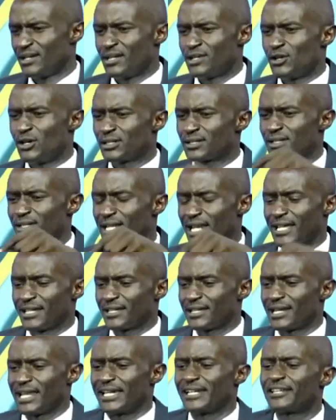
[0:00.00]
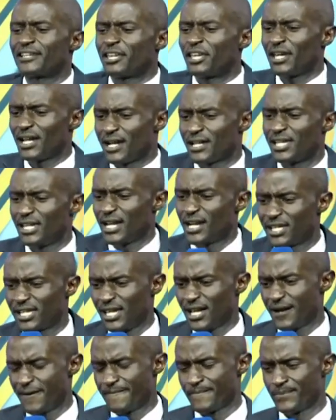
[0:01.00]
Not like
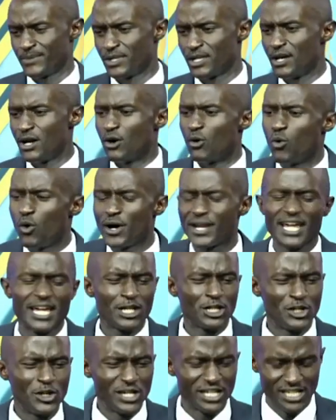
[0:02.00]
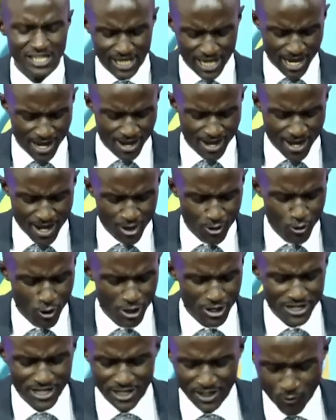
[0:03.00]
here. What are you doing here?
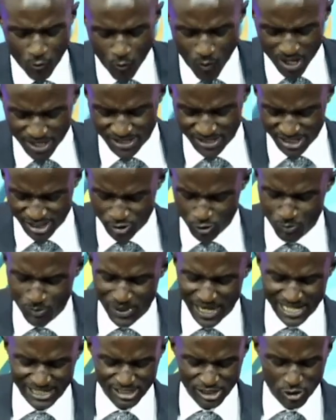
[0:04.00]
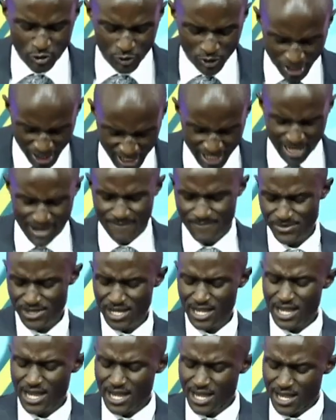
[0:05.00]
God wants to bless you here.
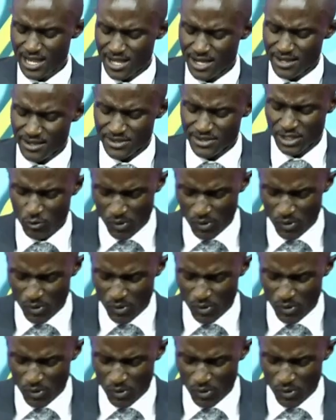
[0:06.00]
The